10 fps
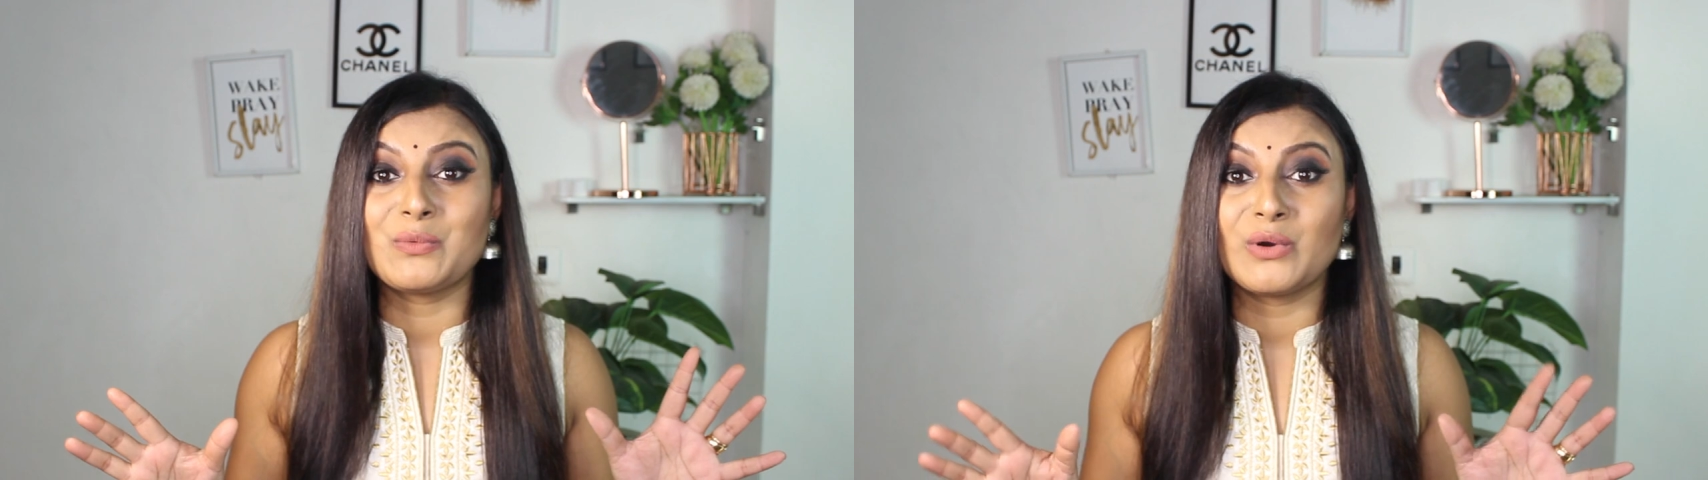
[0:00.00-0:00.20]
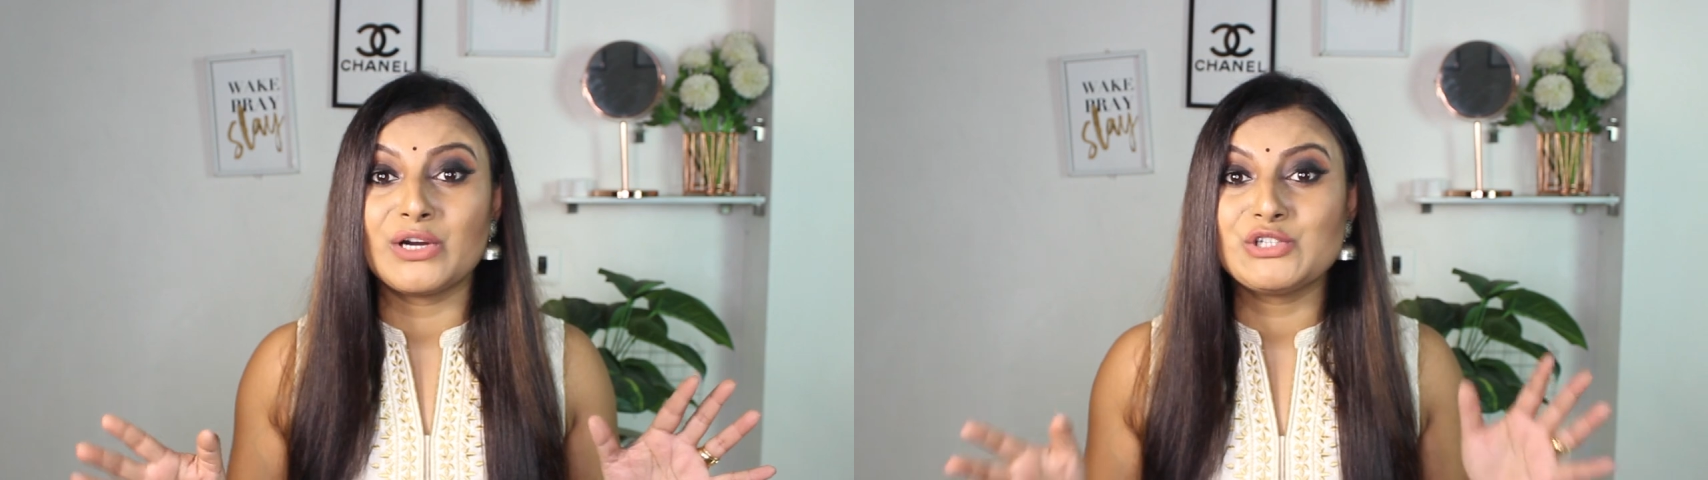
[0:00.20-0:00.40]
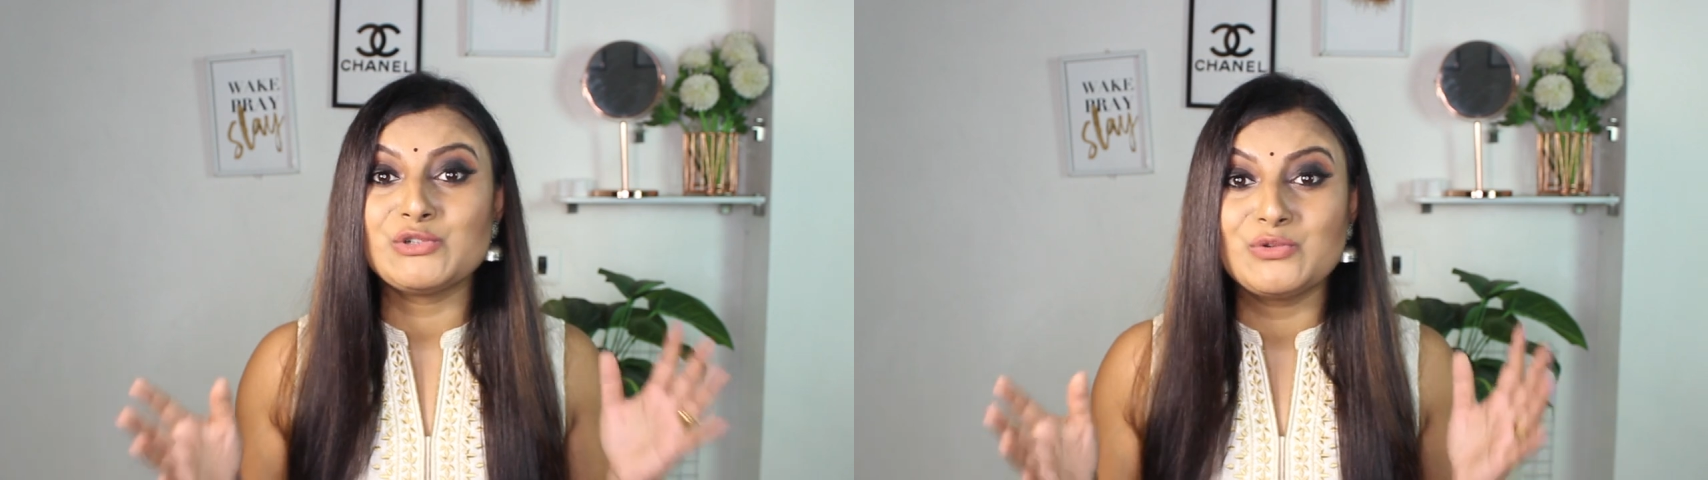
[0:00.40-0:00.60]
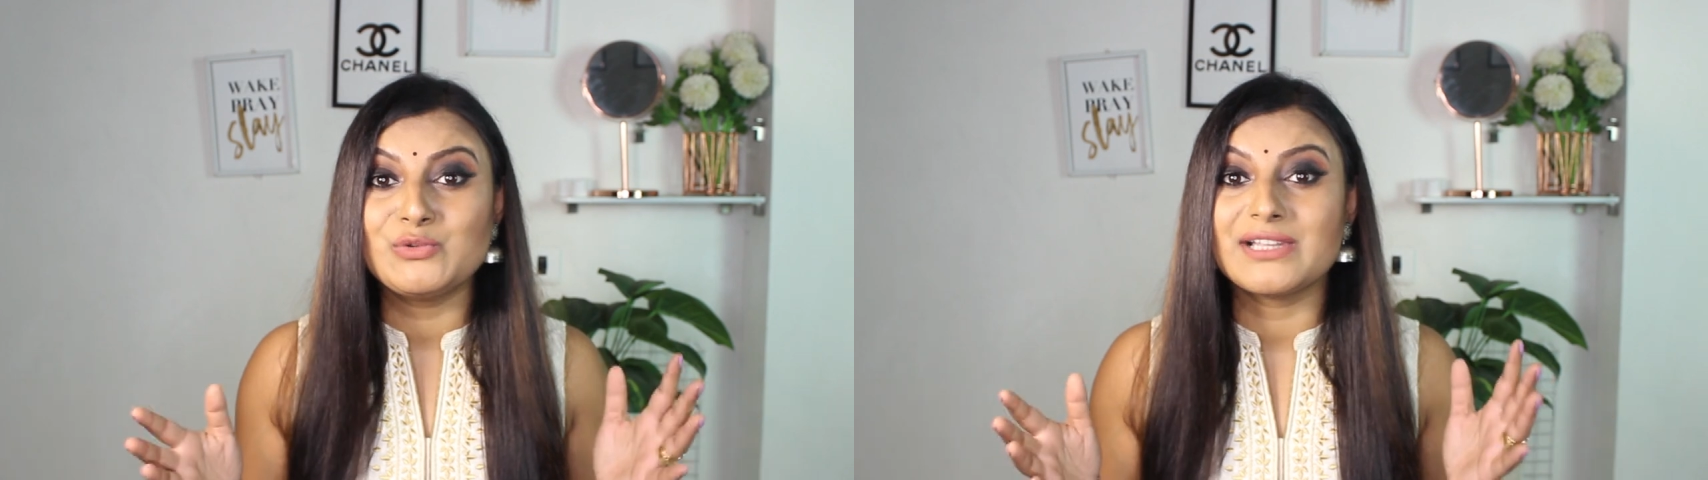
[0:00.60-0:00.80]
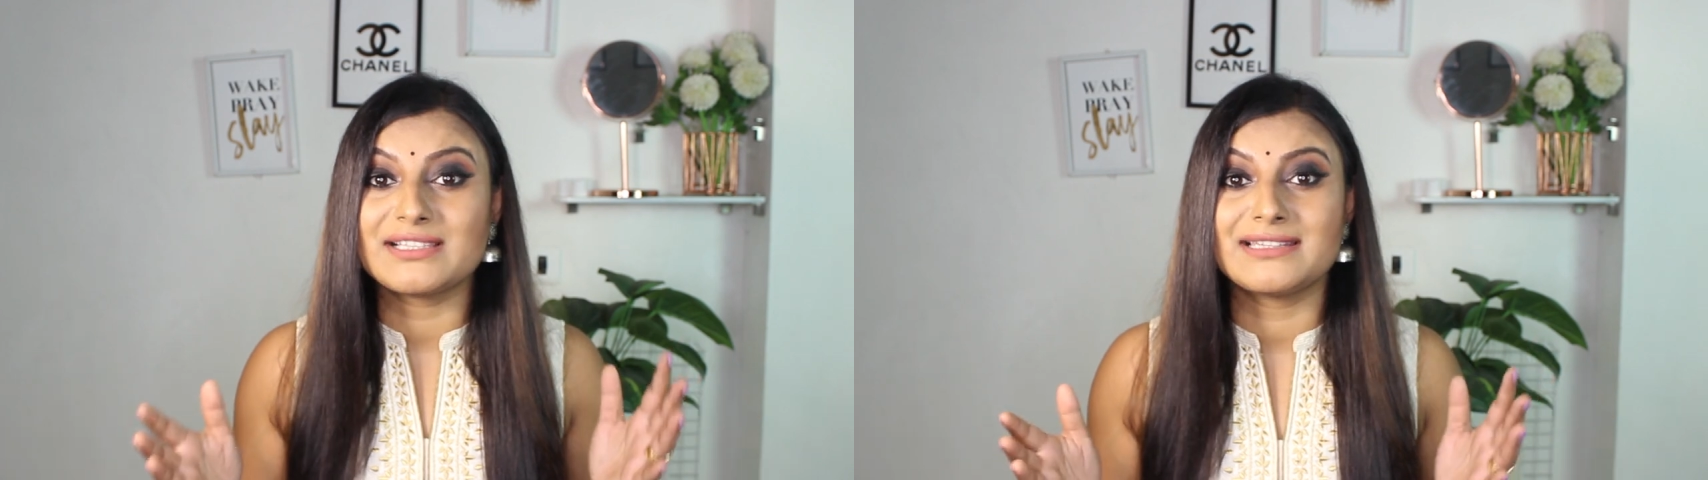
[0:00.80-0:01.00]
world
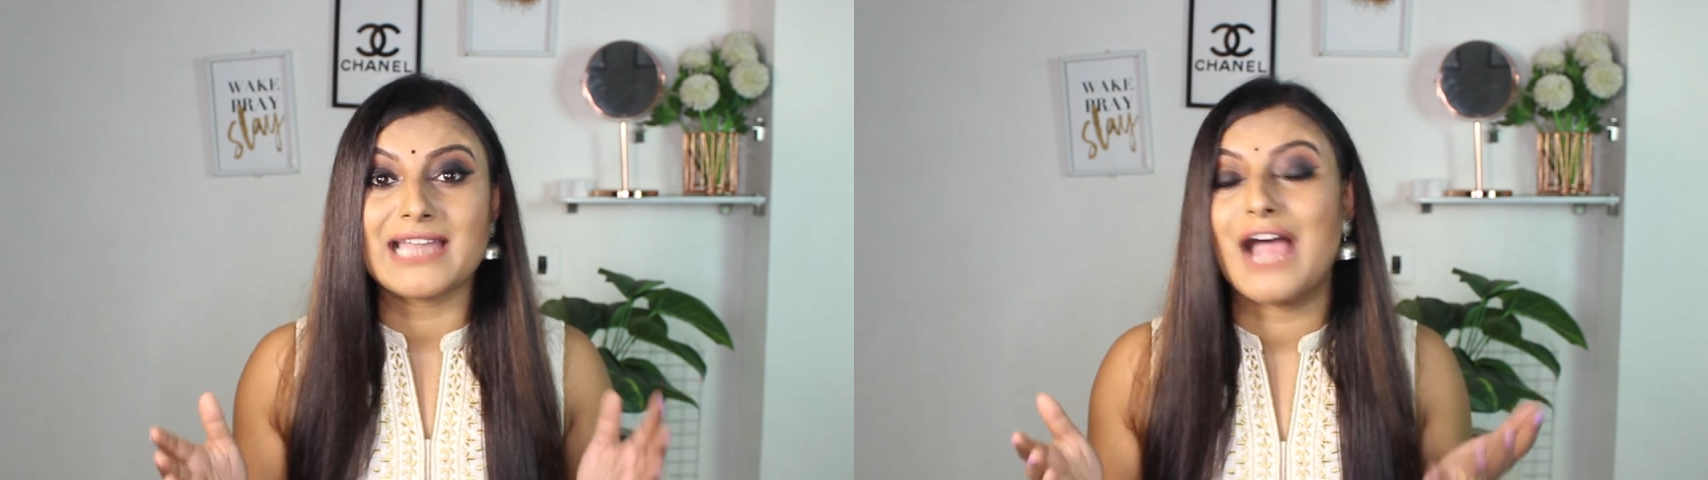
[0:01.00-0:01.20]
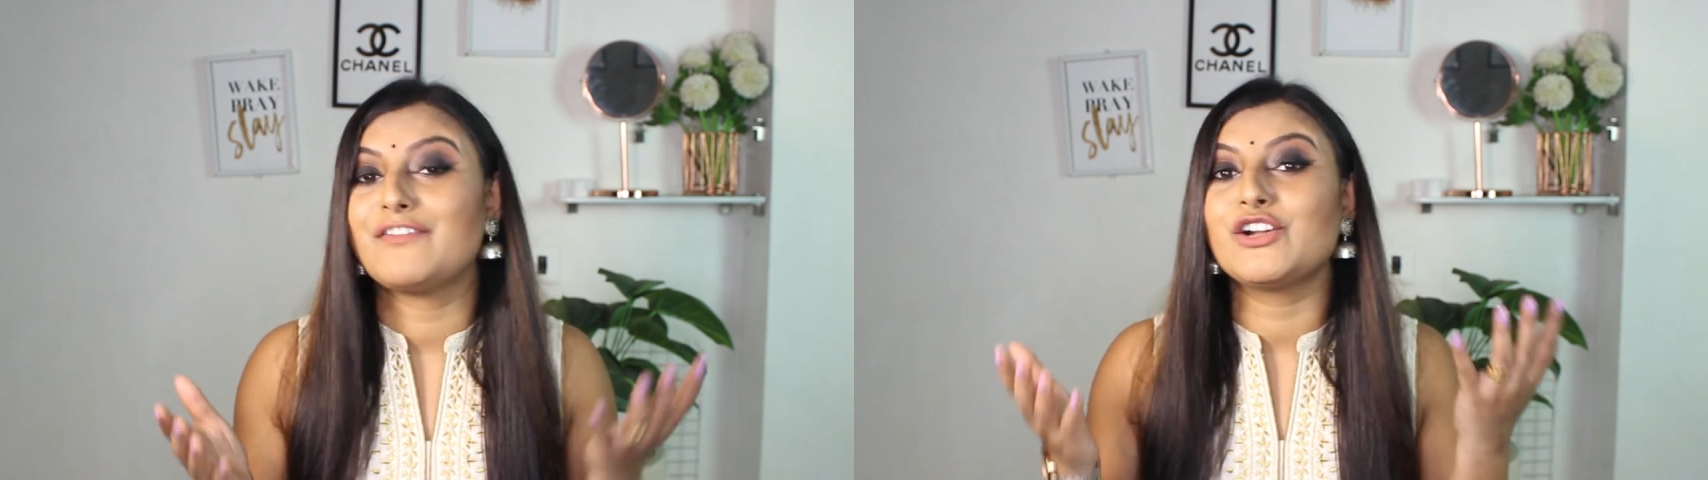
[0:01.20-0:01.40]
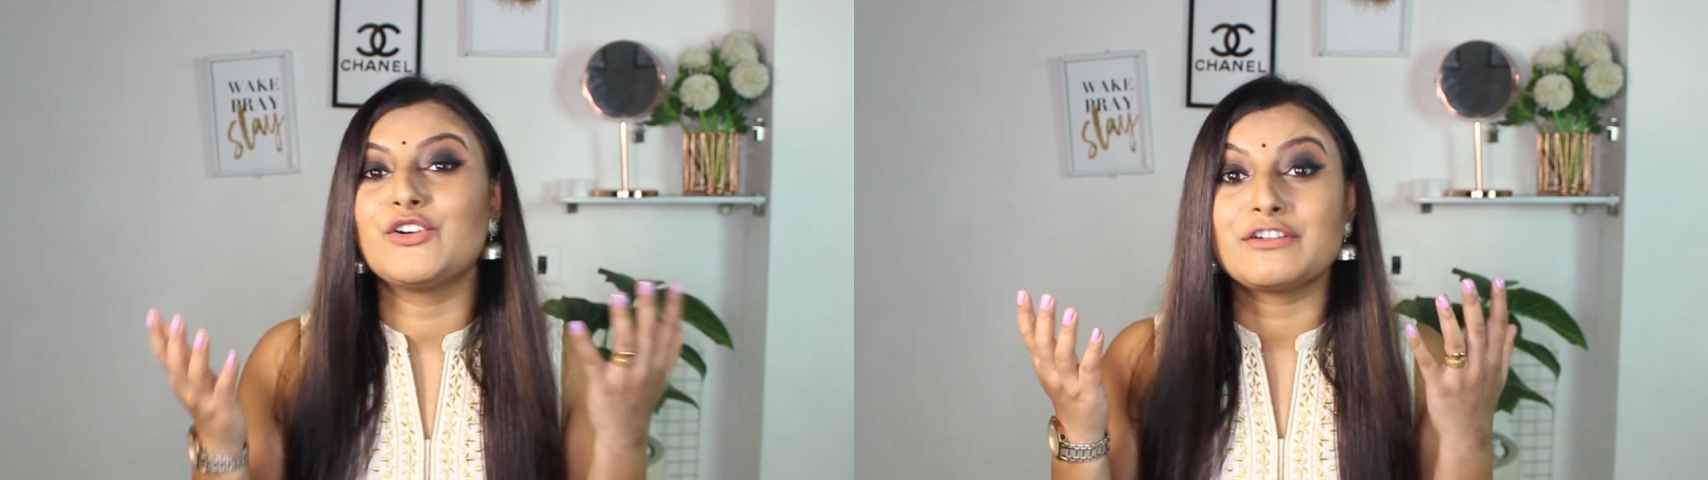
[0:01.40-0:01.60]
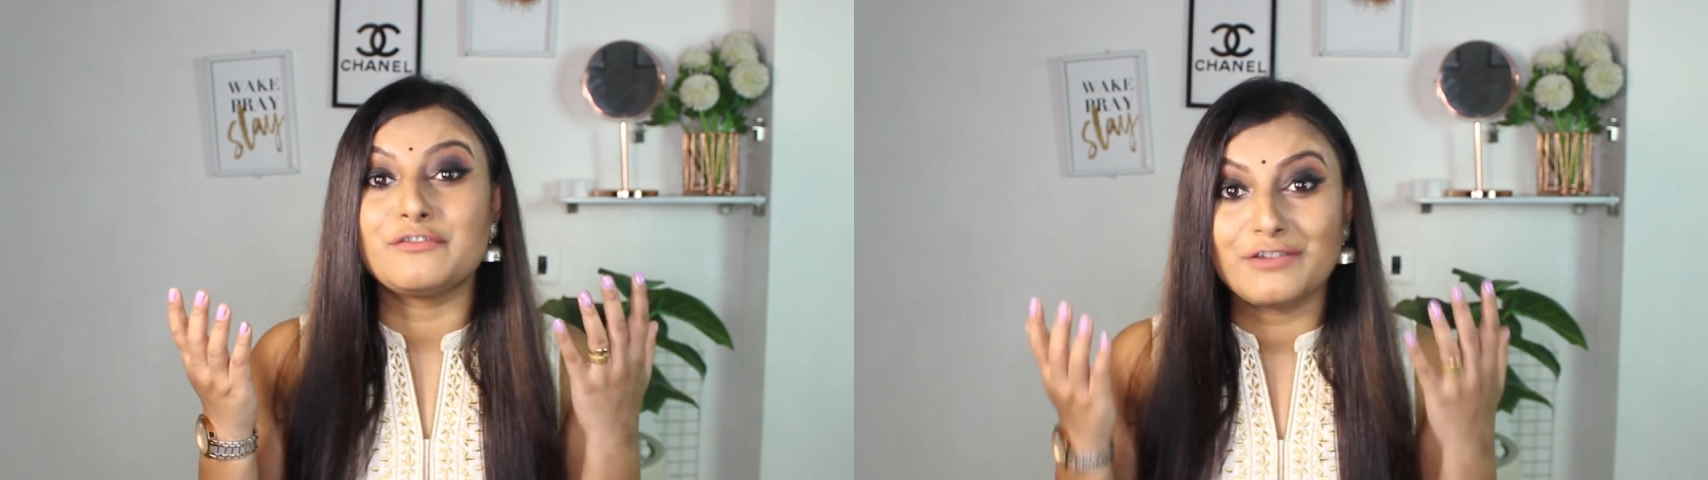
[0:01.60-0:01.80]
who doesn't have a good